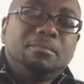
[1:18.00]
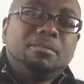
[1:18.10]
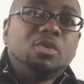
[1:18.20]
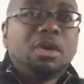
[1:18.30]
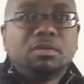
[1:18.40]

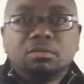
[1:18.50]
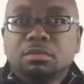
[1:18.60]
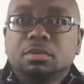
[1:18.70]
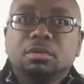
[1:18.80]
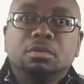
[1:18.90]
Well,
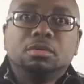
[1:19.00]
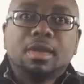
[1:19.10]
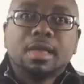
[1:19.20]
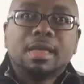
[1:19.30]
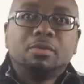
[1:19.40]

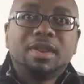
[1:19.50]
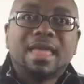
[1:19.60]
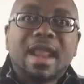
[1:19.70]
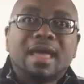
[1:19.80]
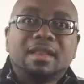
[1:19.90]
when he
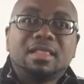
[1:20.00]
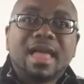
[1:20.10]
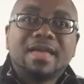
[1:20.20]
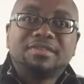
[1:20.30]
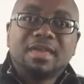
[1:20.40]
got out of
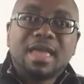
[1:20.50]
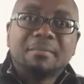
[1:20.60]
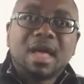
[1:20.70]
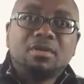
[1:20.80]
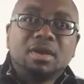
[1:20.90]
class, he came
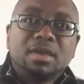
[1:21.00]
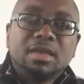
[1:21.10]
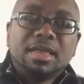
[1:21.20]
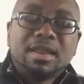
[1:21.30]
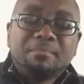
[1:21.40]
out
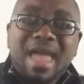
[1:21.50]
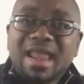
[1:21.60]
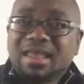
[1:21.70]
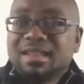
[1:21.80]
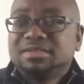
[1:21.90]
in a
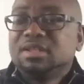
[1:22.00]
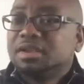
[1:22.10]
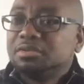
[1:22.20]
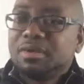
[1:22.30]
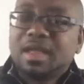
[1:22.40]
panic and he's
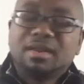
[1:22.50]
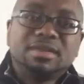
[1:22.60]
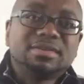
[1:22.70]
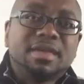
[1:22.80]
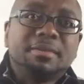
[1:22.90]
looking around. And
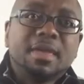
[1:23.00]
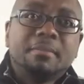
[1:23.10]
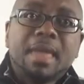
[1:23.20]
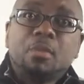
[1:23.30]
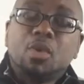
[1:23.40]
he's like,
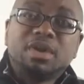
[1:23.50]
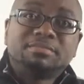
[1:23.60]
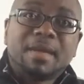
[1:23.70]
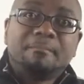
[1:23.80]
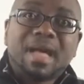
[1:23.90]
man, where's
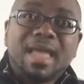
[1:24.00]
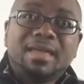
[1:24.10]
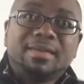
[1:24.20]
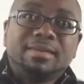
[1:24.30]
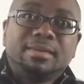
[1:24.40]
my bike?
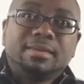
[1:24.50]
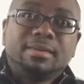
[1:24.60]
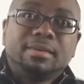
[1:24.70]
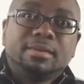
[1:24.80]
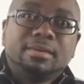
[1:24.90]

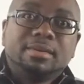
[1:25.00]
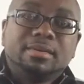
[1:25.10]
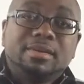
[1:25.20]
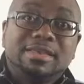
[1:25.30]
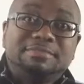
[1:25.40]

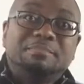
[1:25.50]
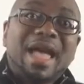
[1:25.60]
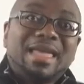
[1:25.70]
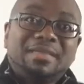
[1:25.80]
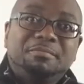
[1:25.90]
His
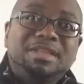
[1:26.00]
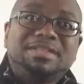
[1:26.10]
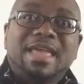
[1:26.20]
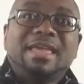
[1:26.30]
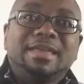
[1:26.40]
bike had been
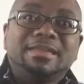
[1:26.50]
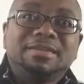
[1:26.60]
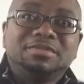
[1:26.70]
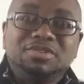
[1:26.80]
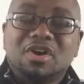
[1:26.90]
taken. It
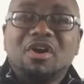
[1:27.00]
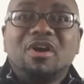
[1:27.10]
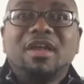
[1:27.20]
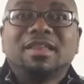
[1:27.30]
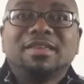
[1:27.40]
was gone.